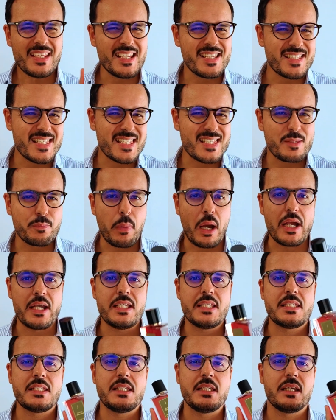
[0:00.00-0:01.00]
It's a
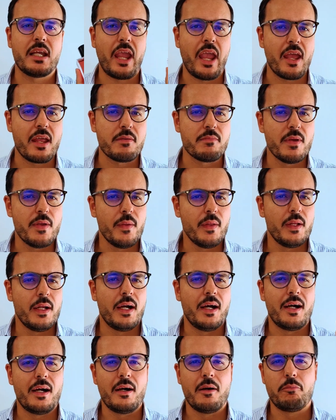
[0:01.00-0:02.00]
spicy, again,
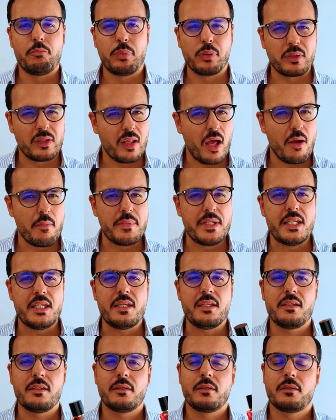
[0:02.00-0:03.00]

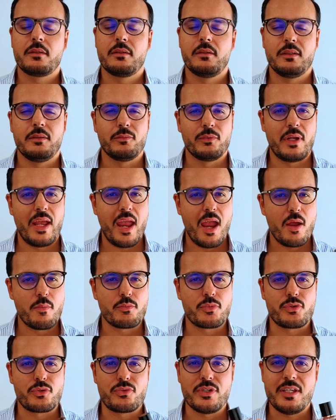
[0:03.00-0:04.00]
plummy,
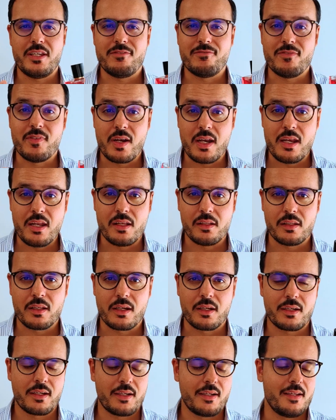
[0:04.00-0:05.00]
ambery,
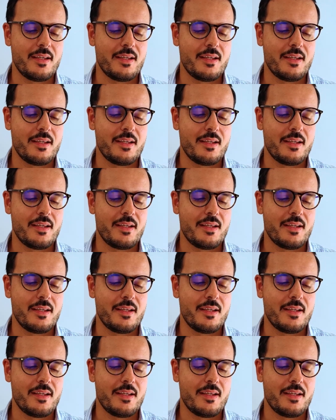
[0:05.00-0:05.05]
vanillic.